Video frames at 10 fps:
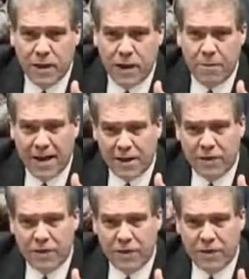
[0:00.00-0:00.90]
about
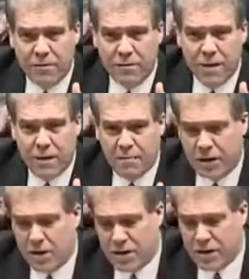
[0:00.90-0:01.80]
the system
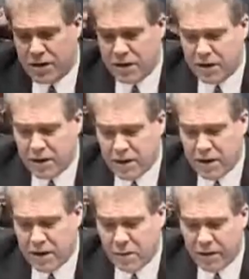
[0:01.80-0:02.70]
because you're
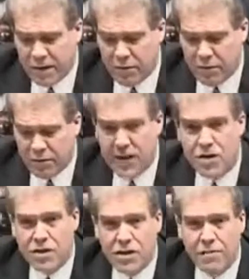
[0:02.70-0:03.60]
dealing with the
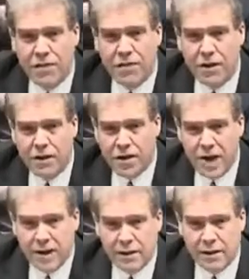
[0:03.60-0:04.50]
relationship with their
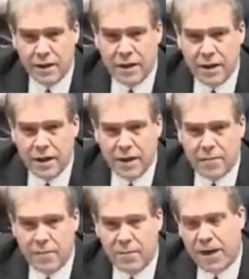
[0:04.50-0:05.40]
child.
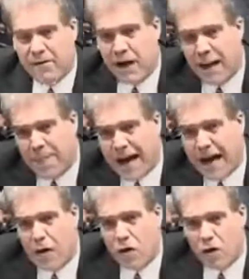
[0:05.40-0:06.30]
People have a lot of
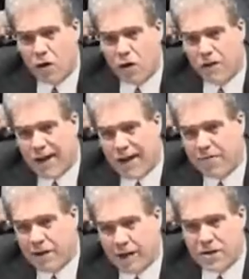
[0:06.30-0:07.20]
power over
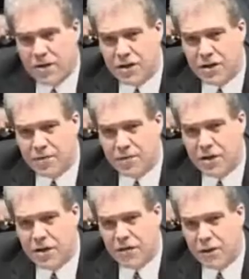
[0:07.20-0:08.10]
that relationship,
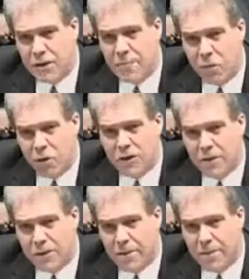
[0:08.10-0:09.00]
which is very
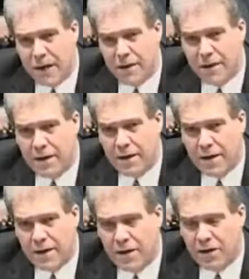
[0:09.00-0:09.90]
important to the parent.
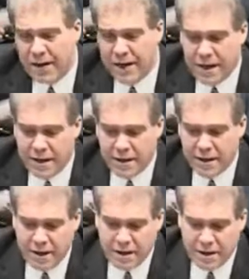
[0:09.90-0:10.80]
You know, in
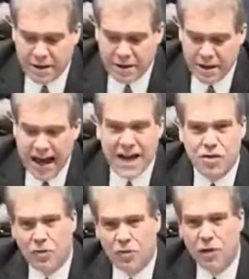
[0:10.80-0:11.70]

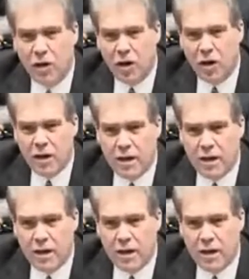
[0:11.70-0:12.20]
natural law